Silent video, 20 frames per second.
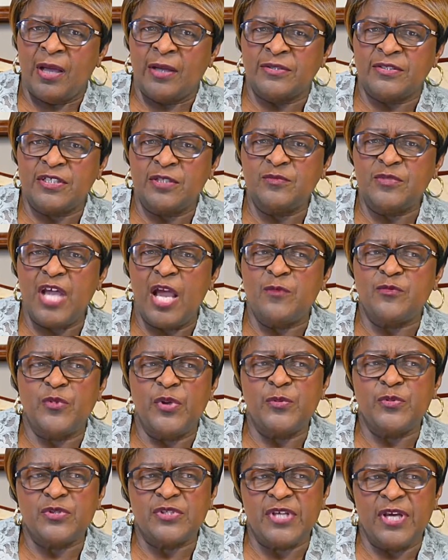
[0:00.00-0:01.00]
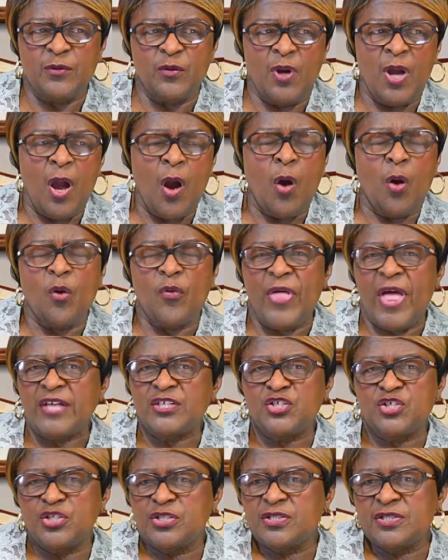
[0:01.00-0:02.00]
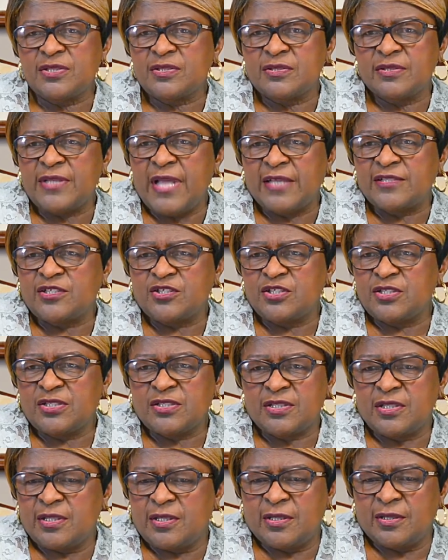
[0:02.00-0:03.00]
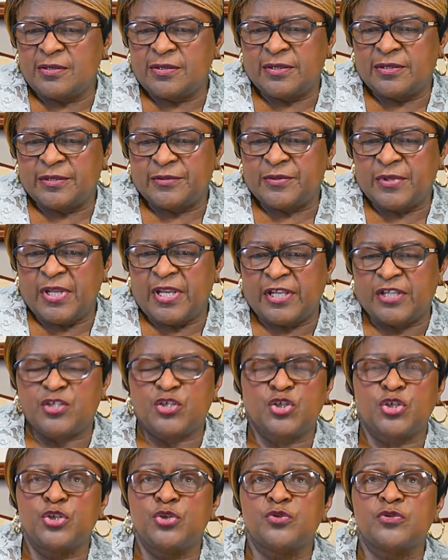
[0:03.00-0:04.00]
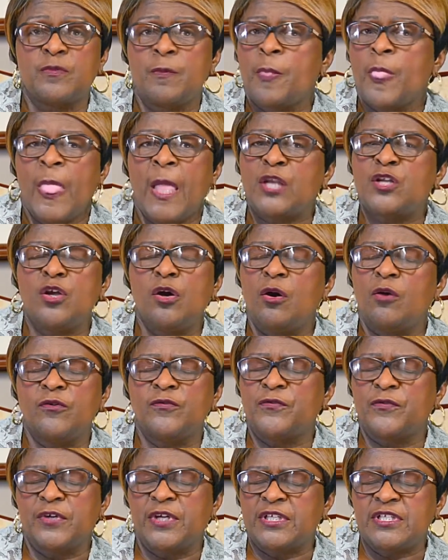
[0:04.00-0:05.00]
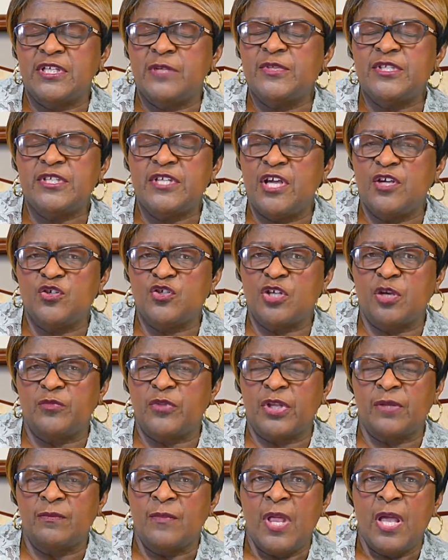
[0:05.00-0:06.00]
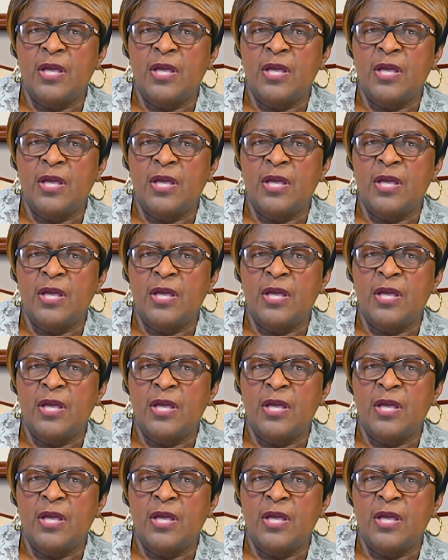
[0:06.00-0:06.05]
Sometimes people say, well, oh, that's just an excuse. No, friends, let me tell you something.